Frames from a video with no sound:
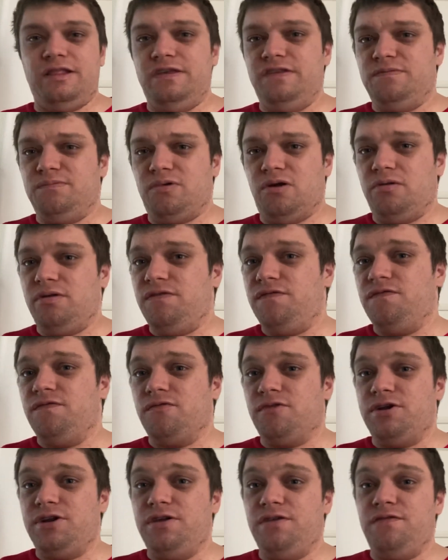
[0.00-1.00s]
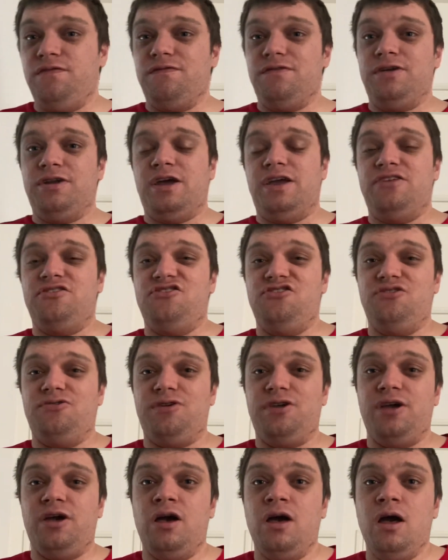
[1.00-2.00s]
least probably 4-0 for
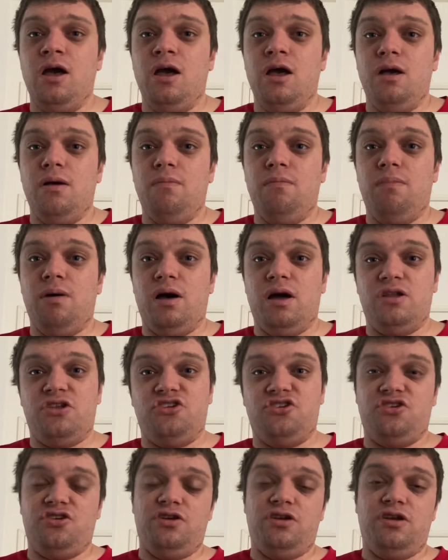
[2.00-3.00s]
Nigeria. But sure